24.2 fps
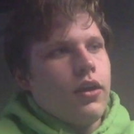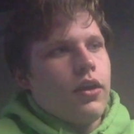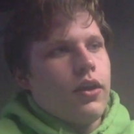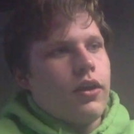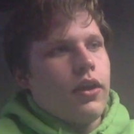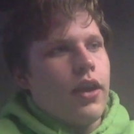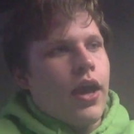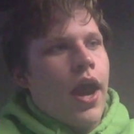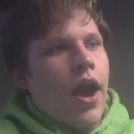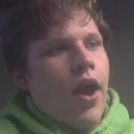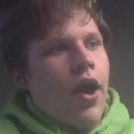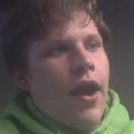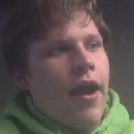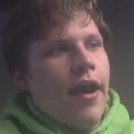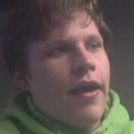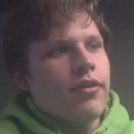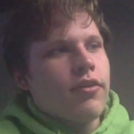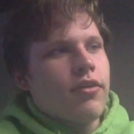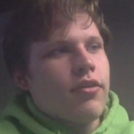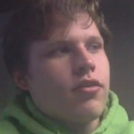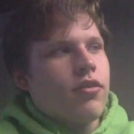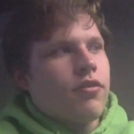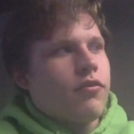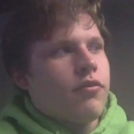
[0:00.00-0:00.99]
Now, as
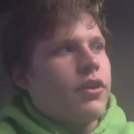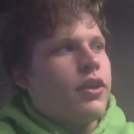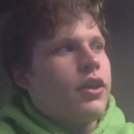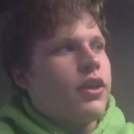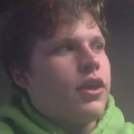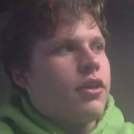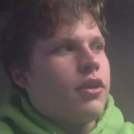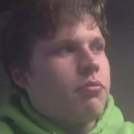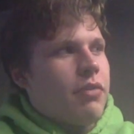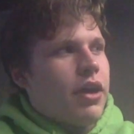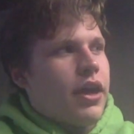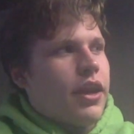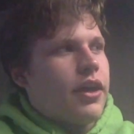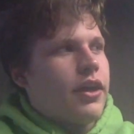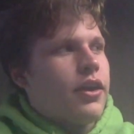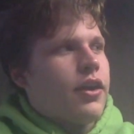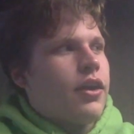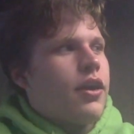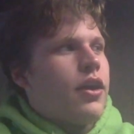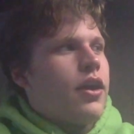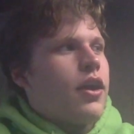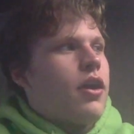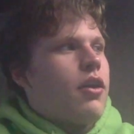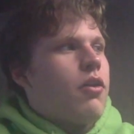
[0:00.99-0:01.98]
a civilian medic,
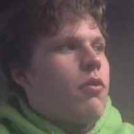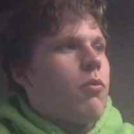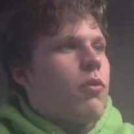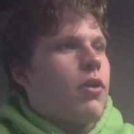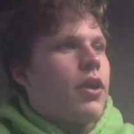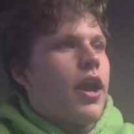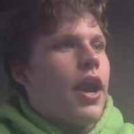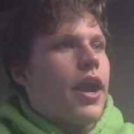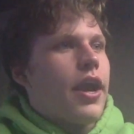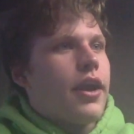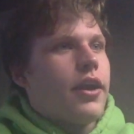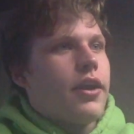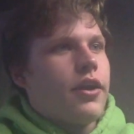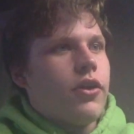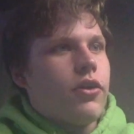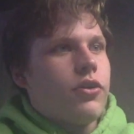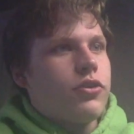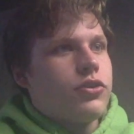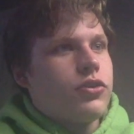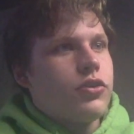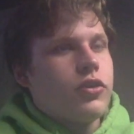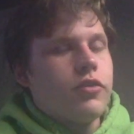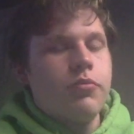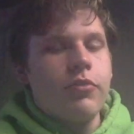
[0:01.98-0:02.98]
we're not going to go
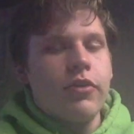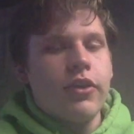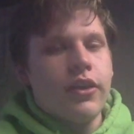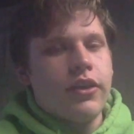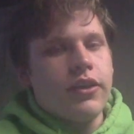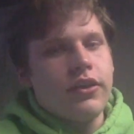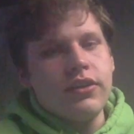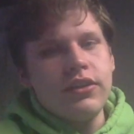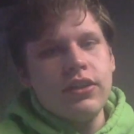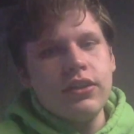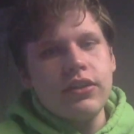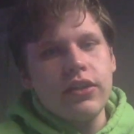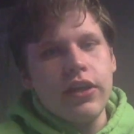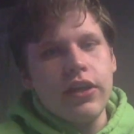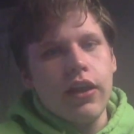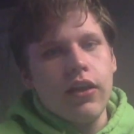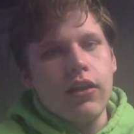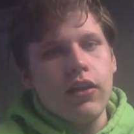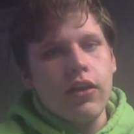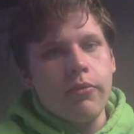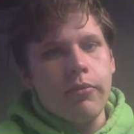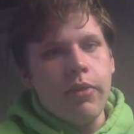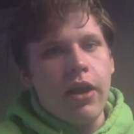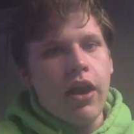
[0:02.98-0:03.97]
super into
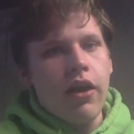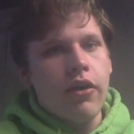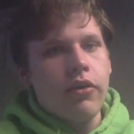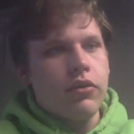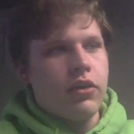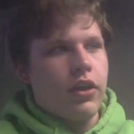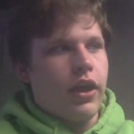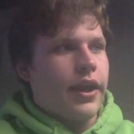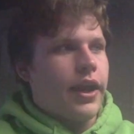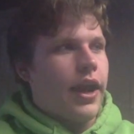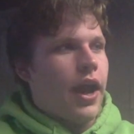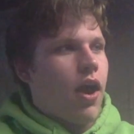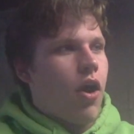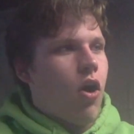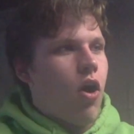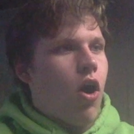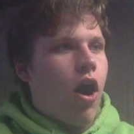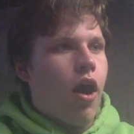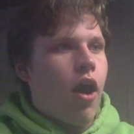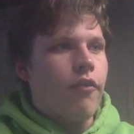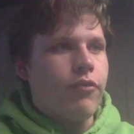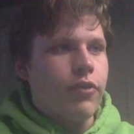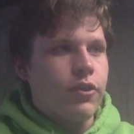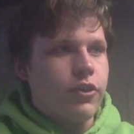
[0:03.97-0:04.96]
detail about like how
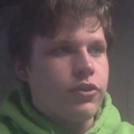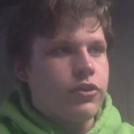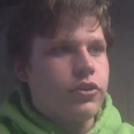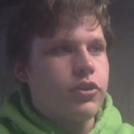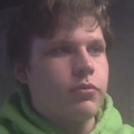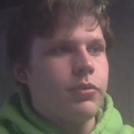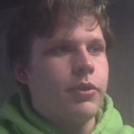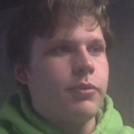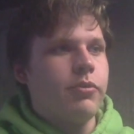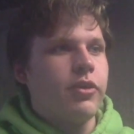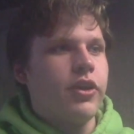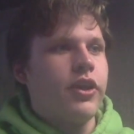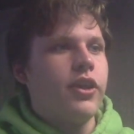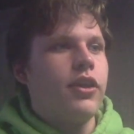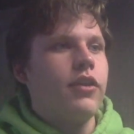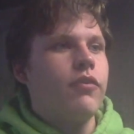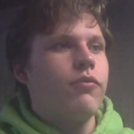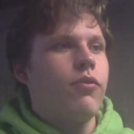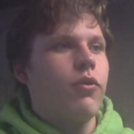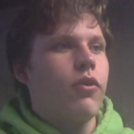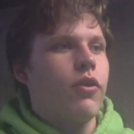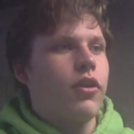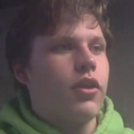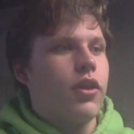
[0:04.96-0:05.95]
often you should be breathing
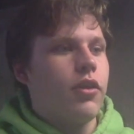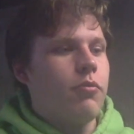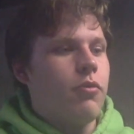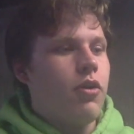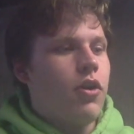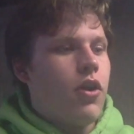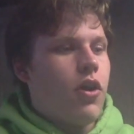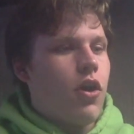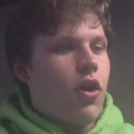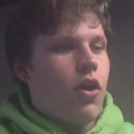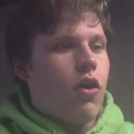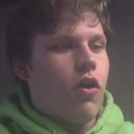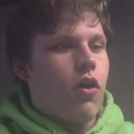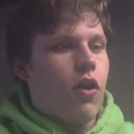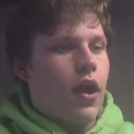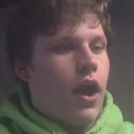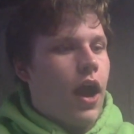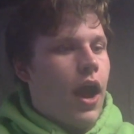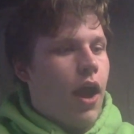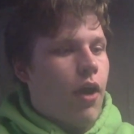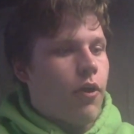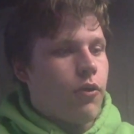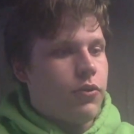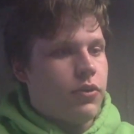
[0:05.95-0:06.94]
for them or
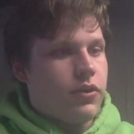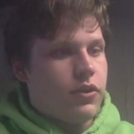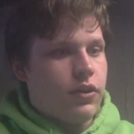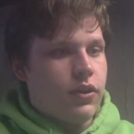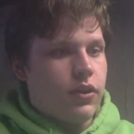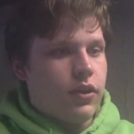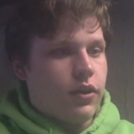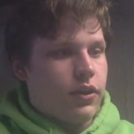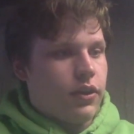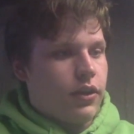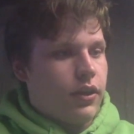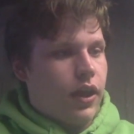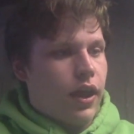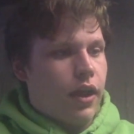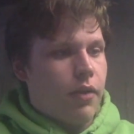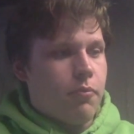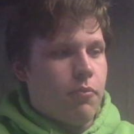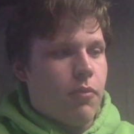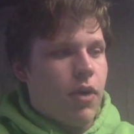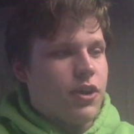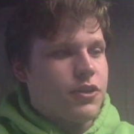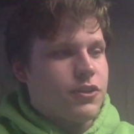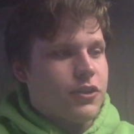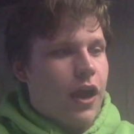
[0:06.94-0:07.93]
how
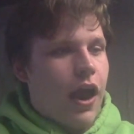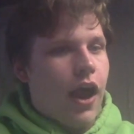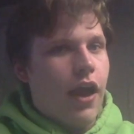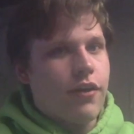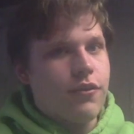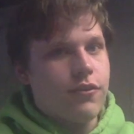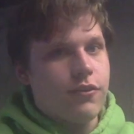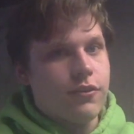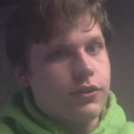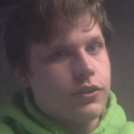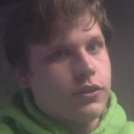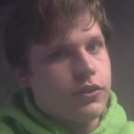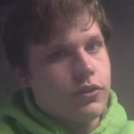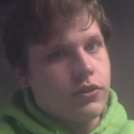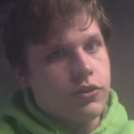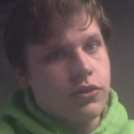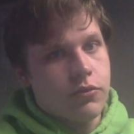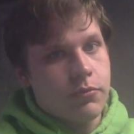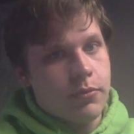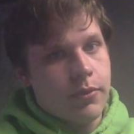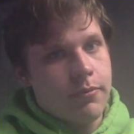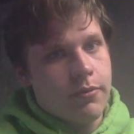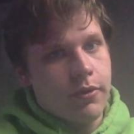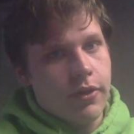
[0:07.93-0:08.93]
much oxygen you
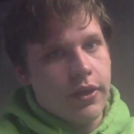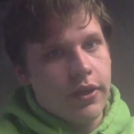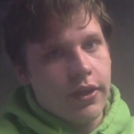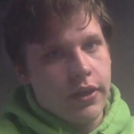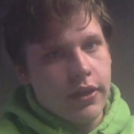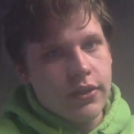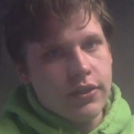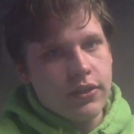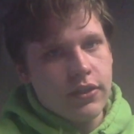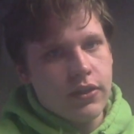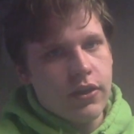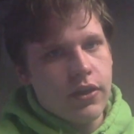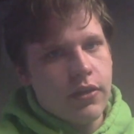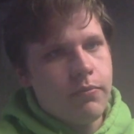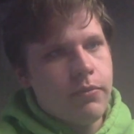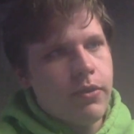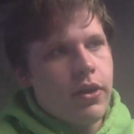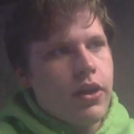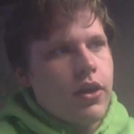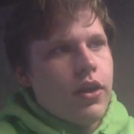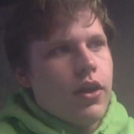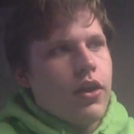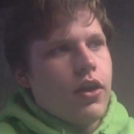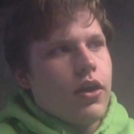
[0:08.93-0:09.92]
should be putting into them.
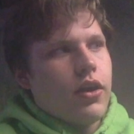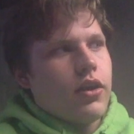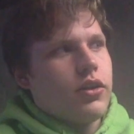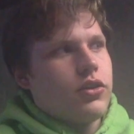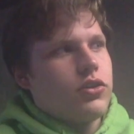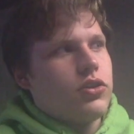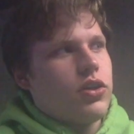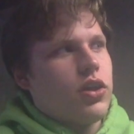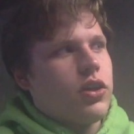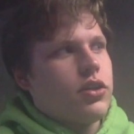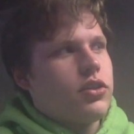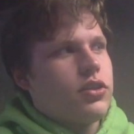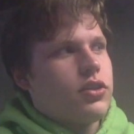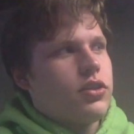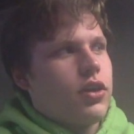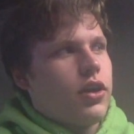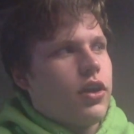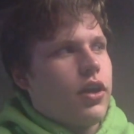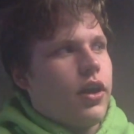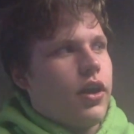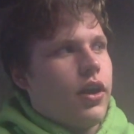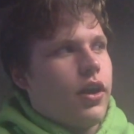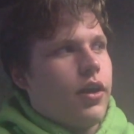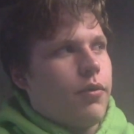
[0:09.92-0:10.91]
Just
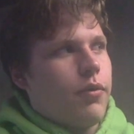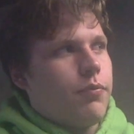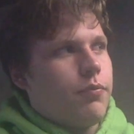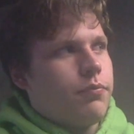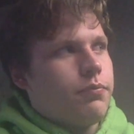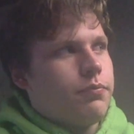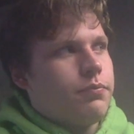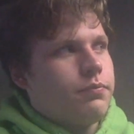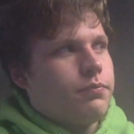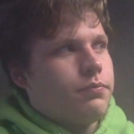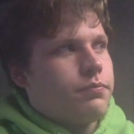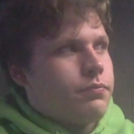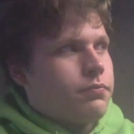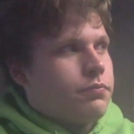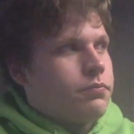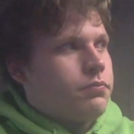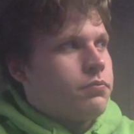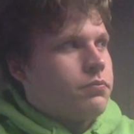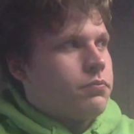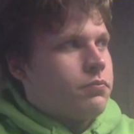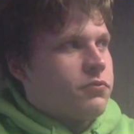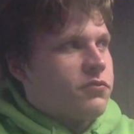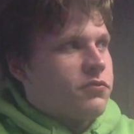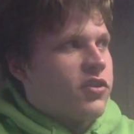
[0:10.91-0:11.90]

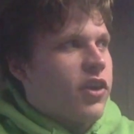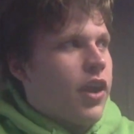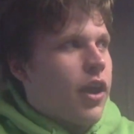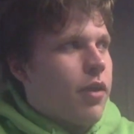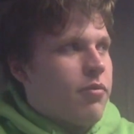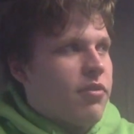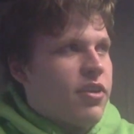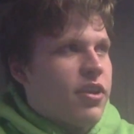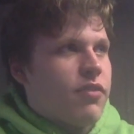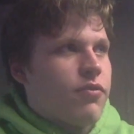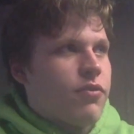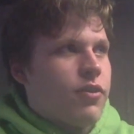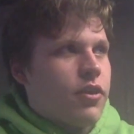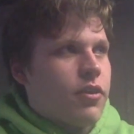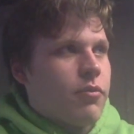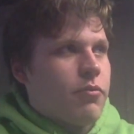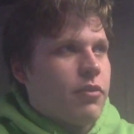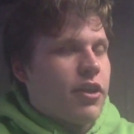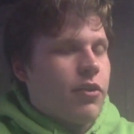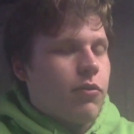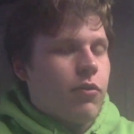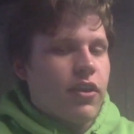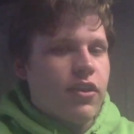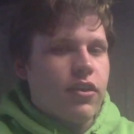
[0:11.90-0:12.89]
try and breathe for them
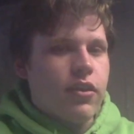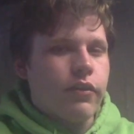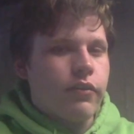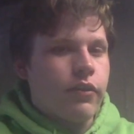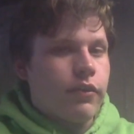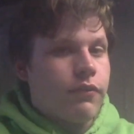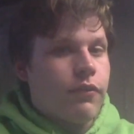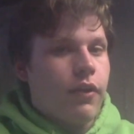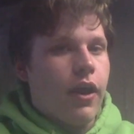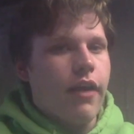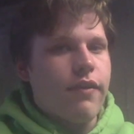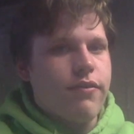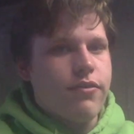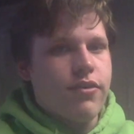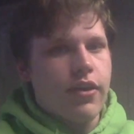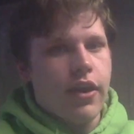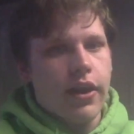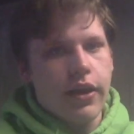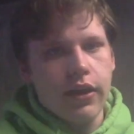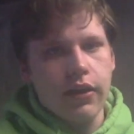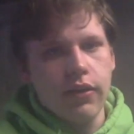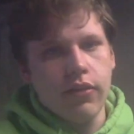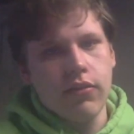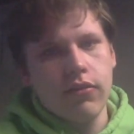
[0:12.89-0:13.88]
like once every 5
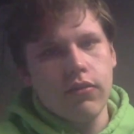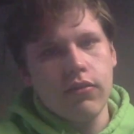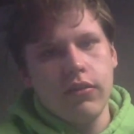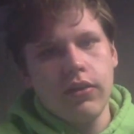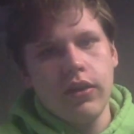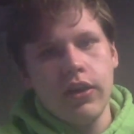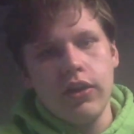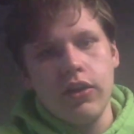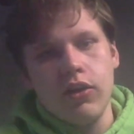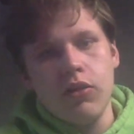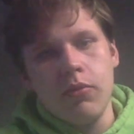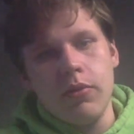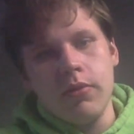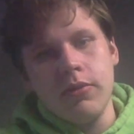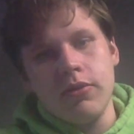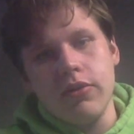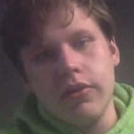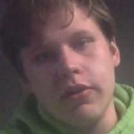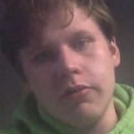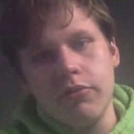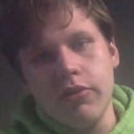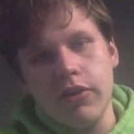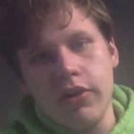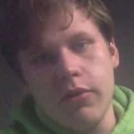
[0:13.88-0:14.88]
seconds, and you'll be
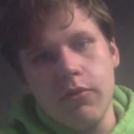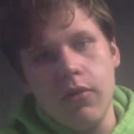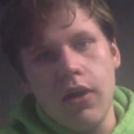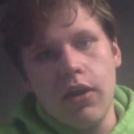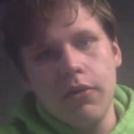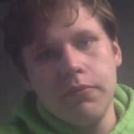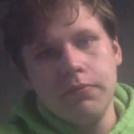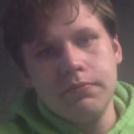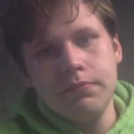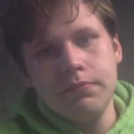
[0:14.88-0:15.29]
doing pretty well.